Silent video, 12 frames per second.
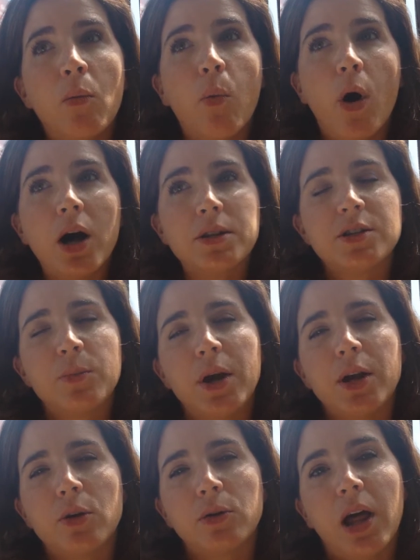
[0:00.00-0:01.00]
want to
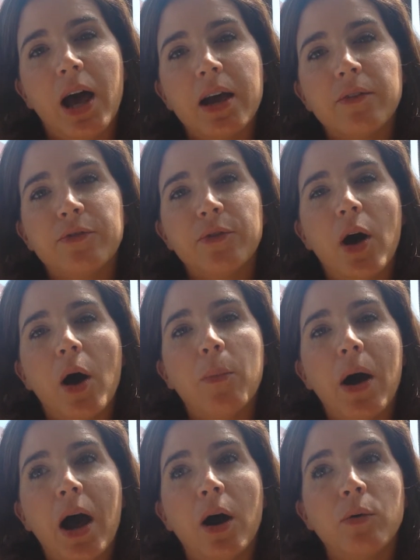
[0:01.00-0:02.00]
make your life
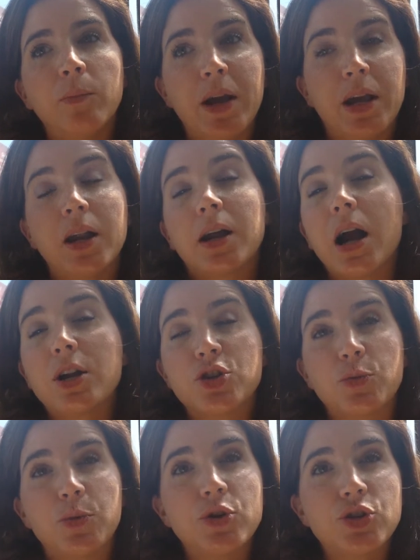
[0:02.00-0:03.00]
about making a
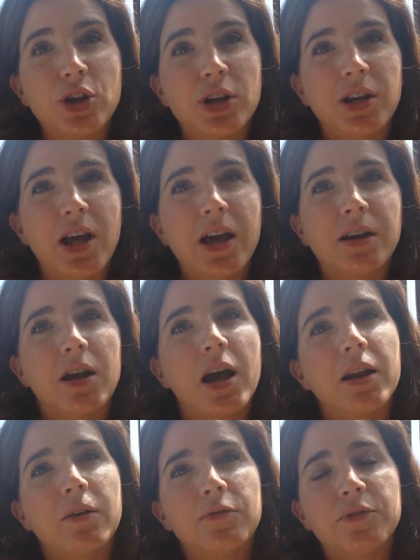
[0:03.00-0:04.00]
contribution and
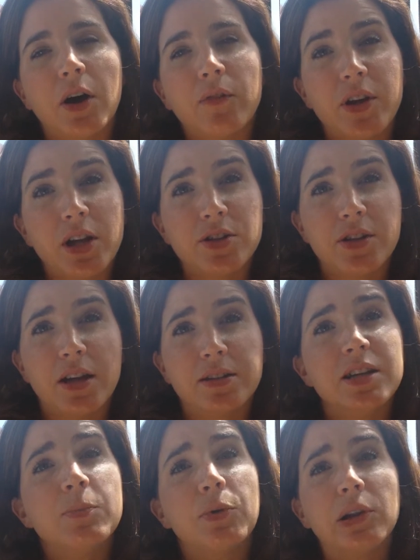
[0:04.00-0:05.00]
kind of delving into that
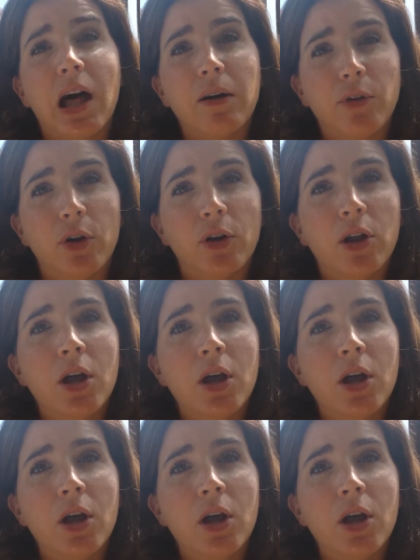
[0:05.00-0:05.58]
deeper level.